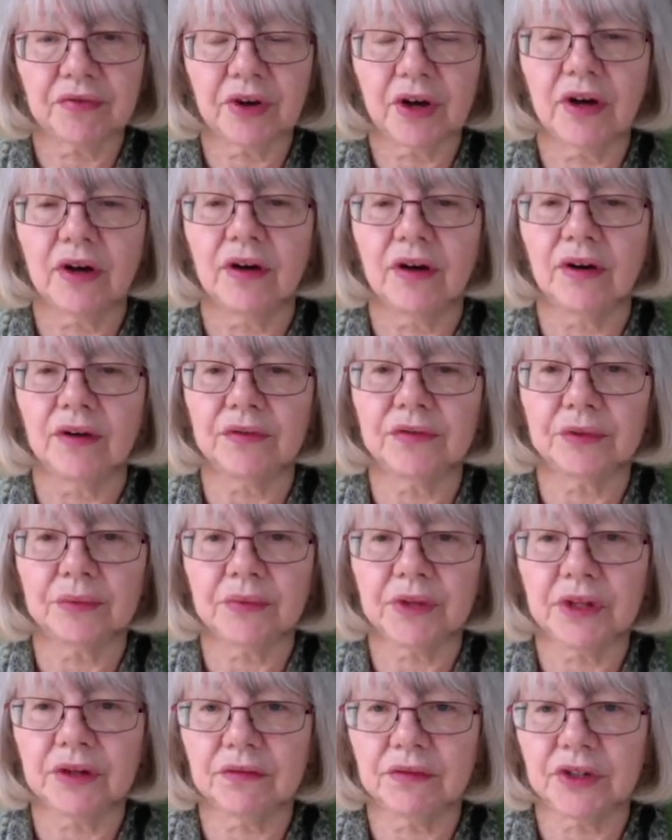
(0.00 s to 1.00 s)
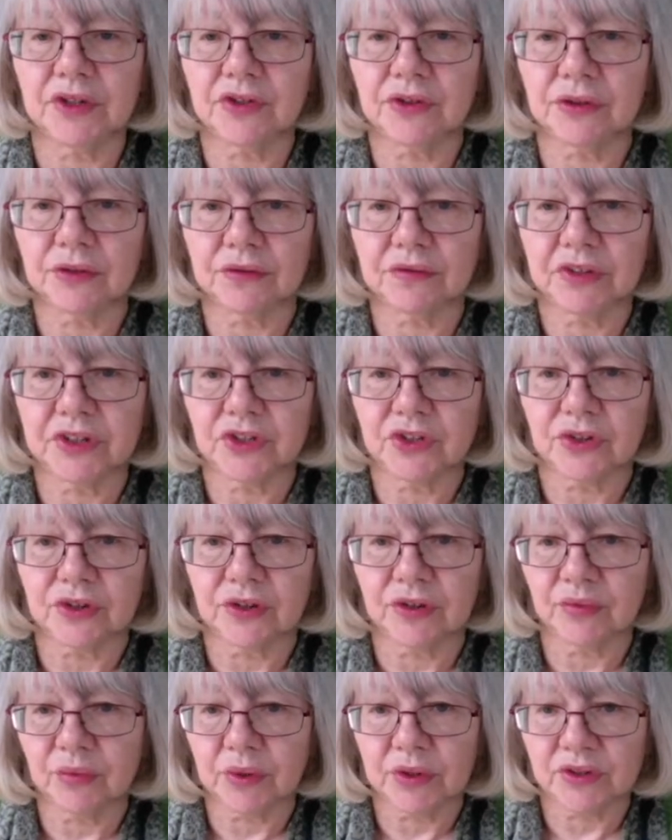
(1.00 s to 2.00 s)
far from the original vision
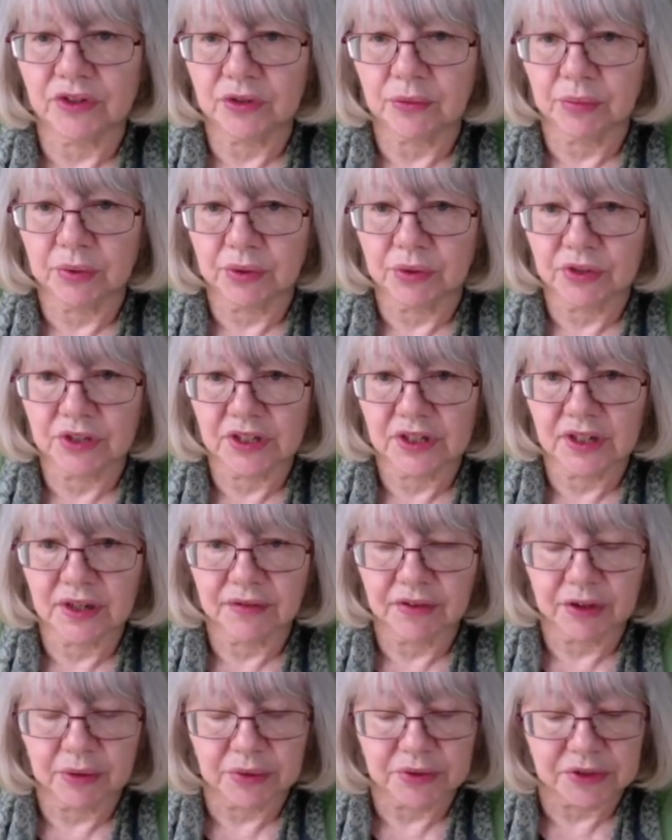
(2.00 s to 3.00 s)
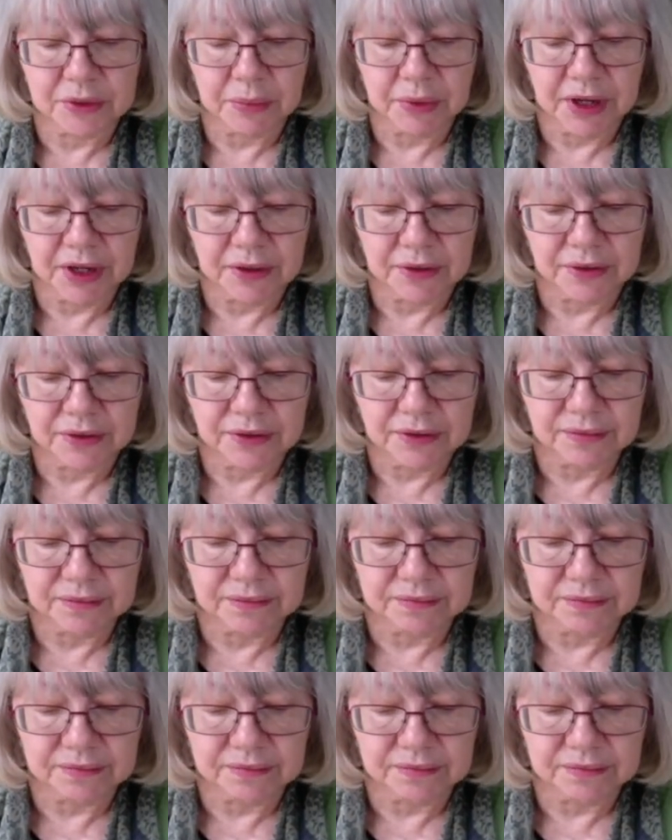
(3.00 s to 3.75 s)
of what supported living was about.